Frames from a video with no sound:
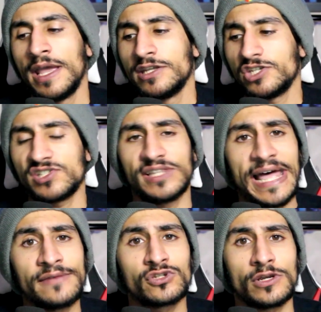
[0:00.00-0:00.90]
just
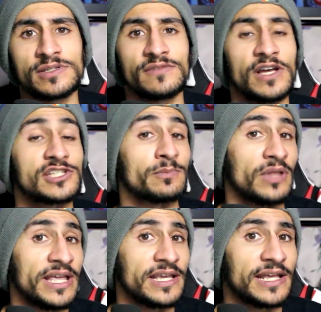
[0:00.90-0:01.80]
live streams of us
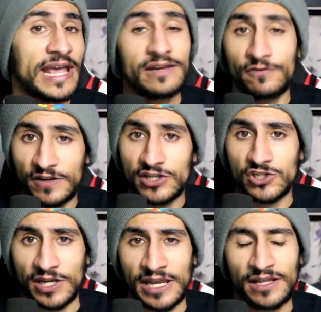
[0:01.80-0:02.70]
playing it and
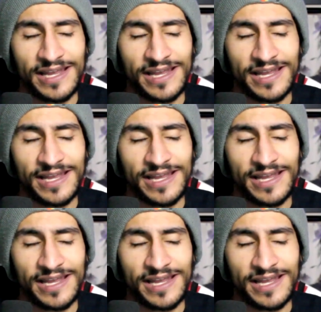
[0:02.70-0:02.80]
finishing it.